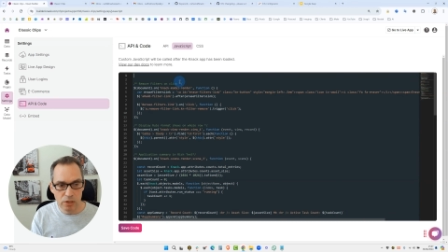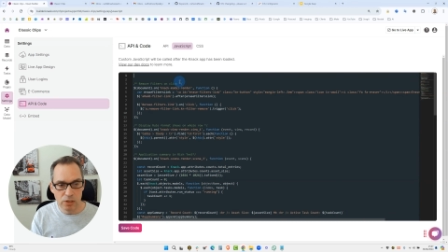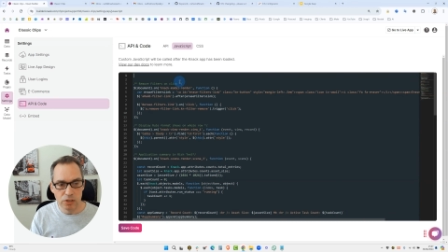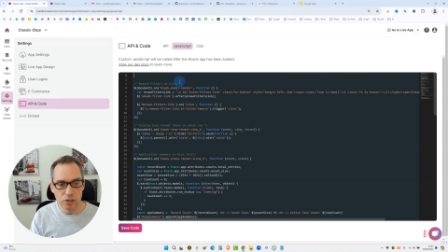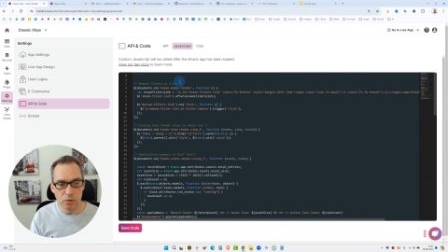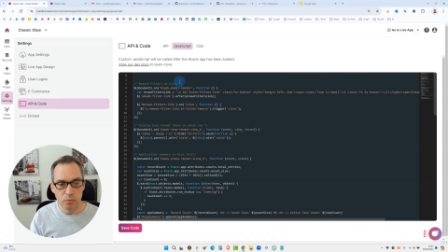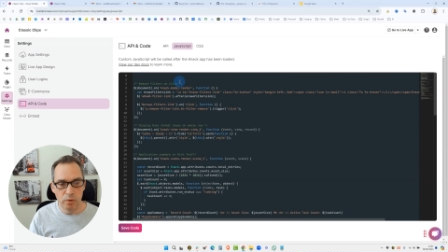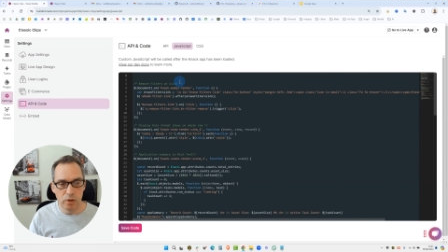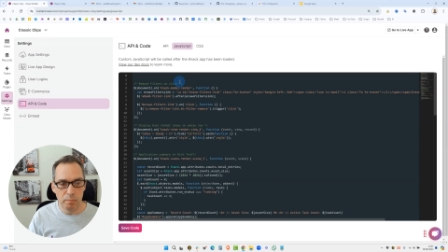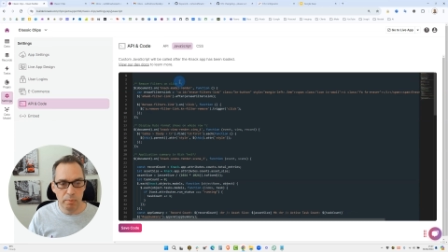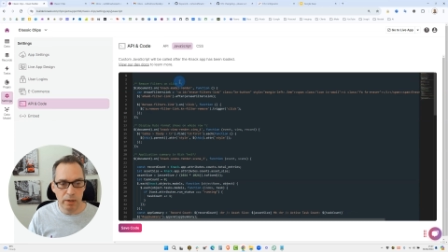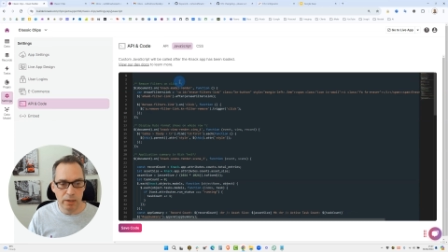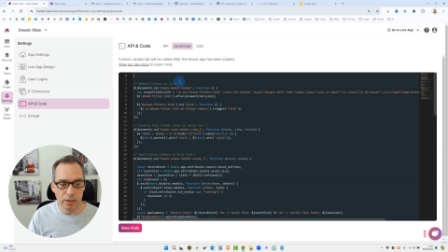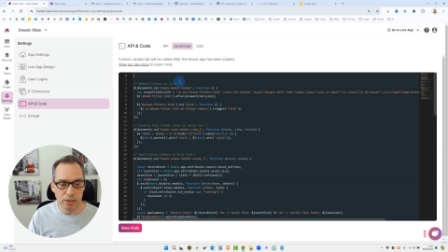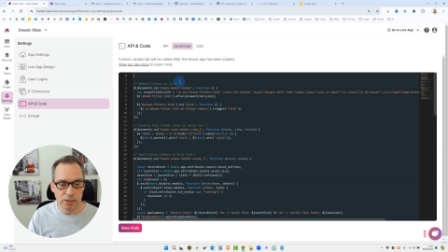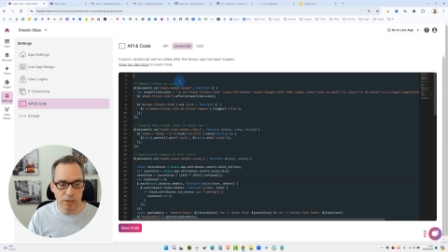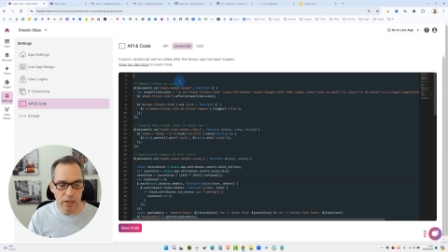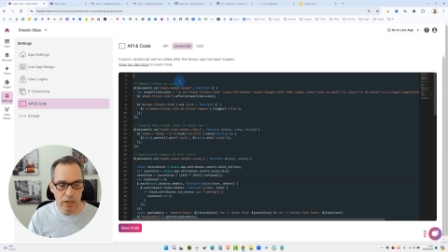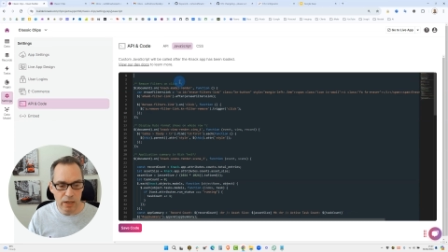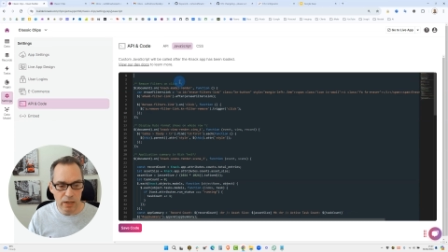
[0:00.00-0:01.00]
So when I
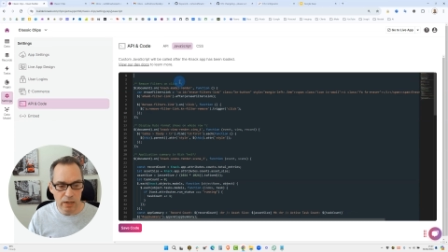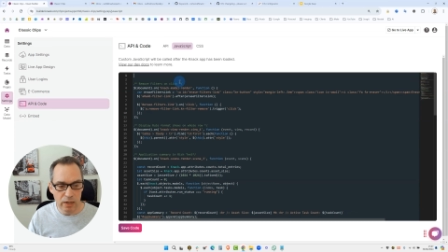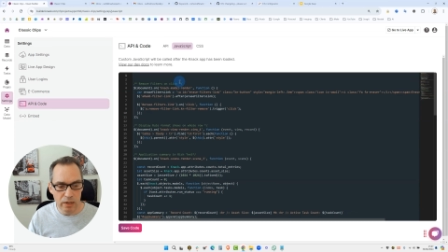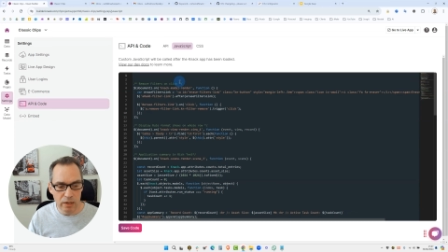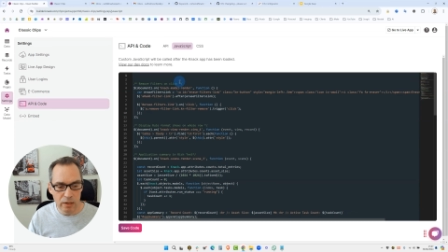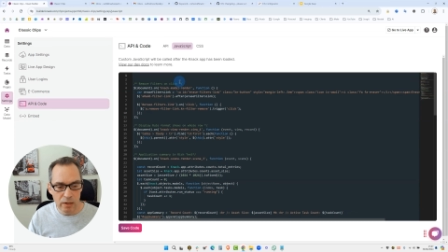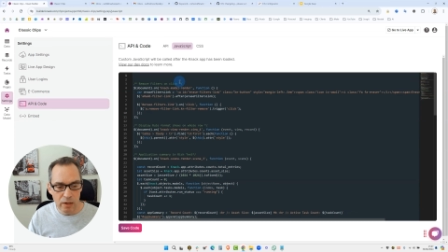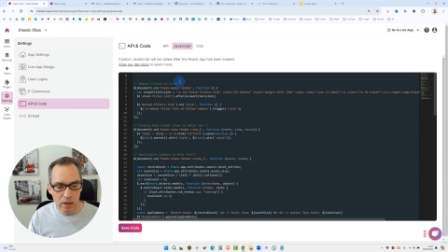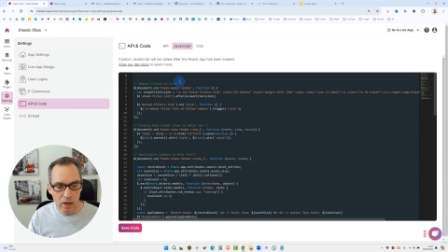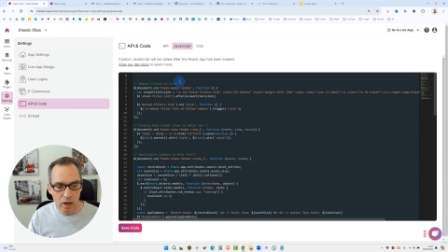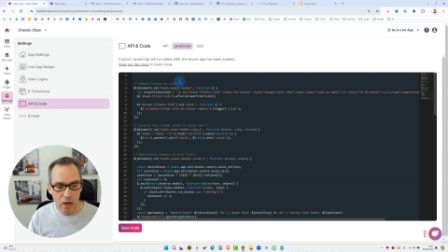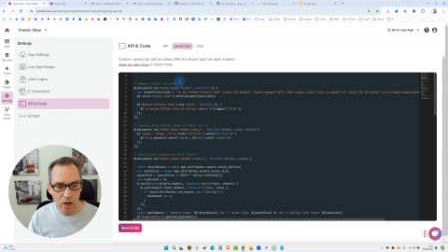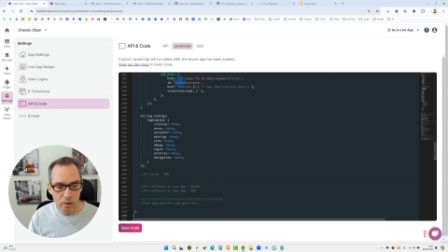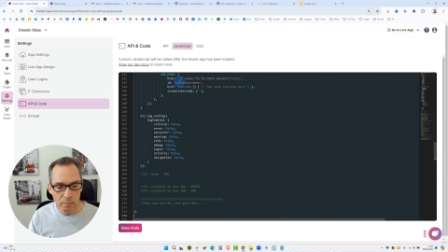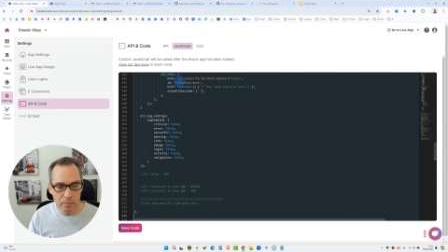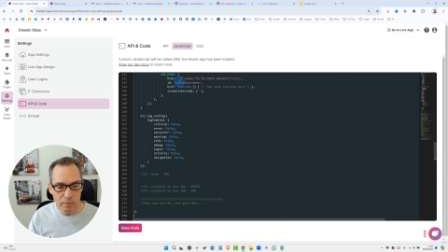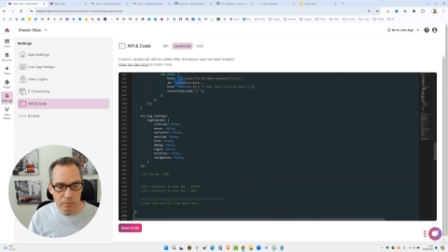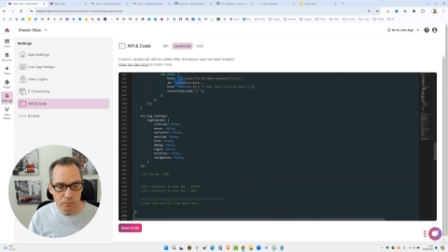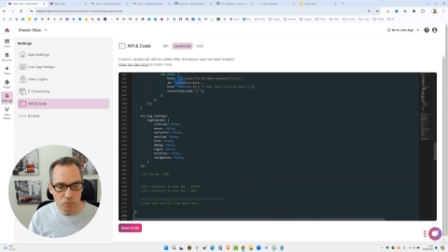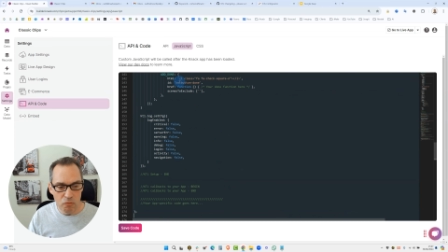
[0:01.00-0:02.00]
paste that in,
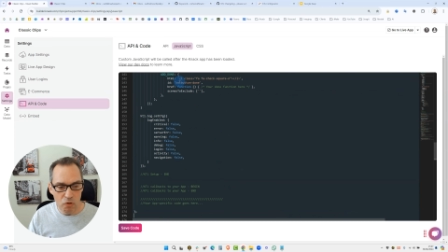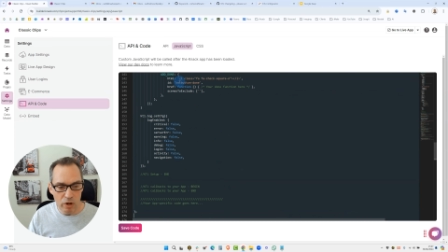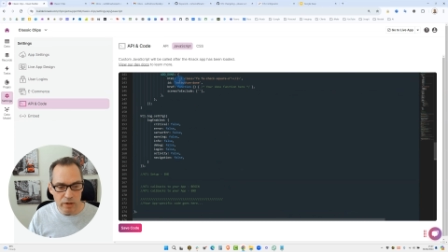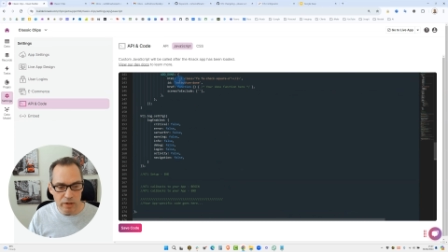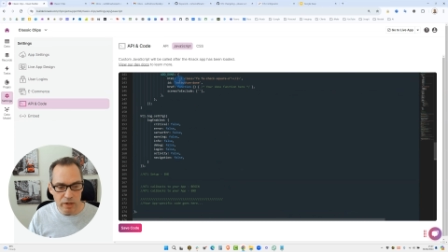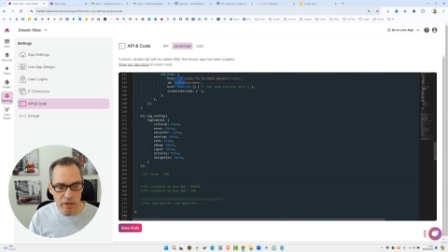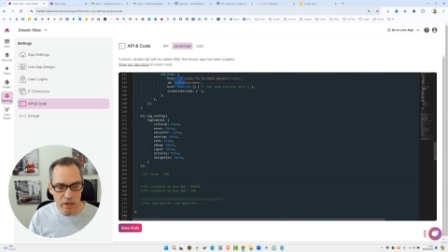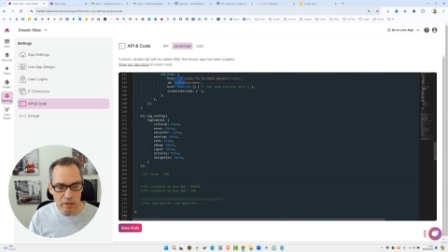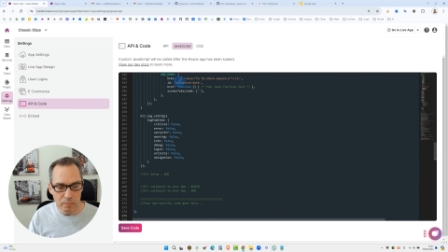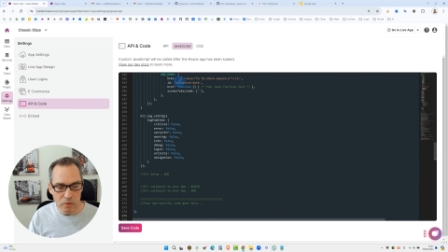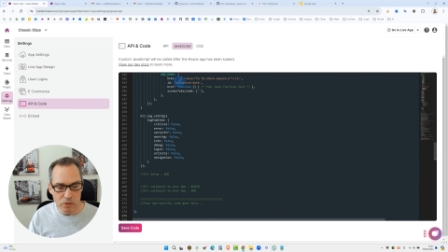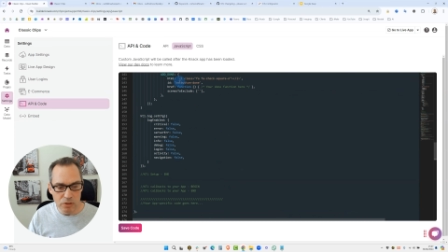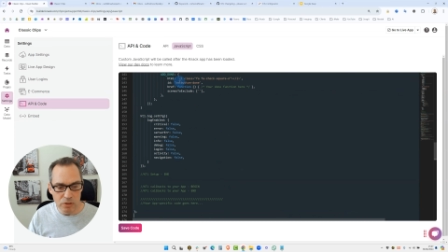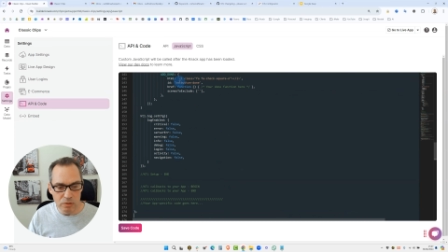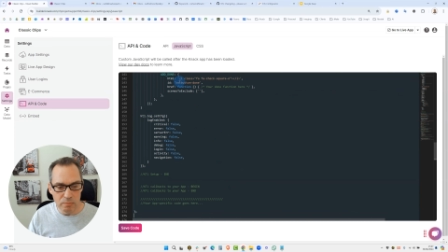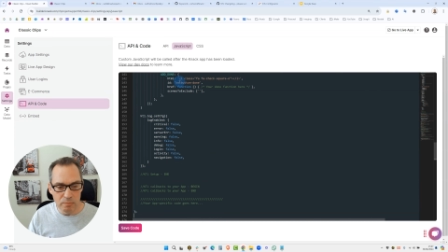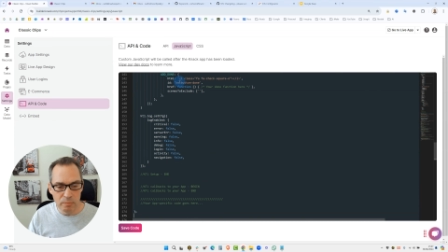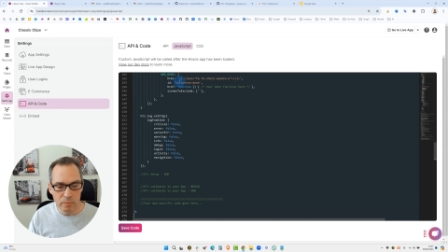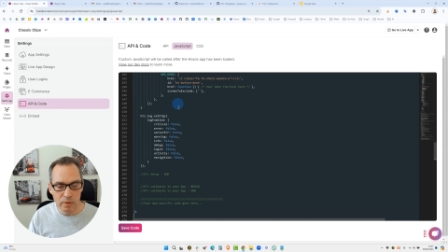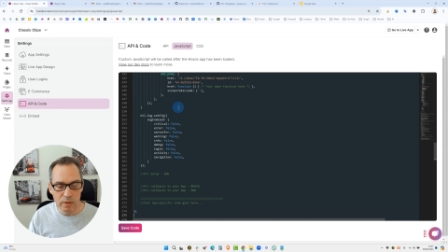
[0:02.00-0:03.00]
I'm right down the
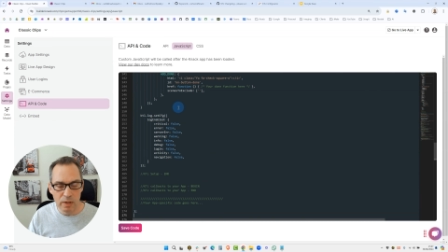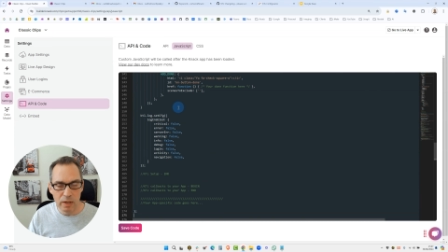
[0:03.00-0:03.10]
bottom.